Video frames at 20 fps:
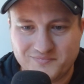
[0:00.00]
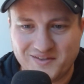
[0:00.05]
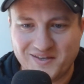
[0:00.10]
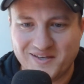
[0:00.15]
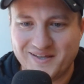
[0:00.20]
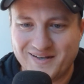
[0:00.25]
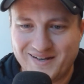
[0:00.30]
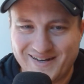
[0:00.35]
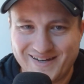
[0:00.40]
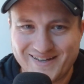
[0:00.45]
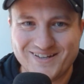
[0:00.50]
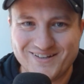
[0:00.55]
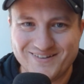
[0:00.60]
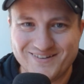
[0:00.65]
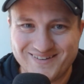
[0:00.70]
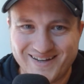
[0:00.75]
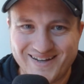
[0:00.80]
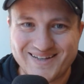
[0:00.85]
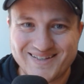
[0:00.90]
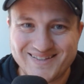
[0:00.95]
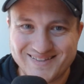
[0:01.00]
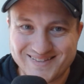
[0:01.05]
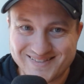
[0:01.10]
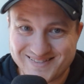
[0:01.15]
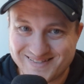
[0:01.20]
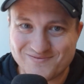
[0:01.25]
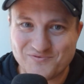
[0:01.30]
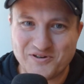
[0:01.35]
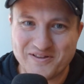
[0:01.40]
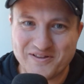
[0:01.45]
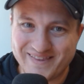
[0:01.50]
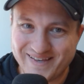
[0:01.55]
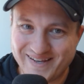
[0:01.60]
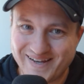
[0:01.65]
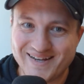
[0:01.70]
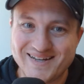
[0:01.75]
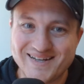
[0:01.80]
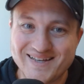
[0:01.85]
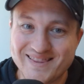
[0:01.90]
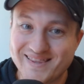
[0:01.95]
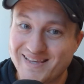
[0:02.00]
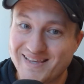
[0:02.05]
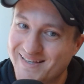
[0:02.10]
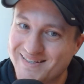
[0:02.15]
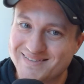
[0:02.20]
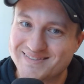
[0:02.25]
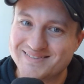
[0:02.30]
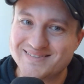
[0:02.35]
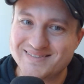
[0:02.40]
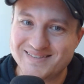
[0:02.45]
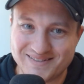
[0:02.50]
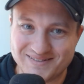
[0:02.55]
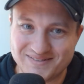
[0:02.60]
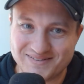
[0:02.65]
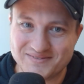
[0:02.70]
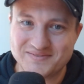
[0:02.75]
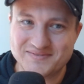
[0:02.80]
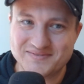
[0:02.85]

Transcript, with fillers: and I can, this is one thing that, you know,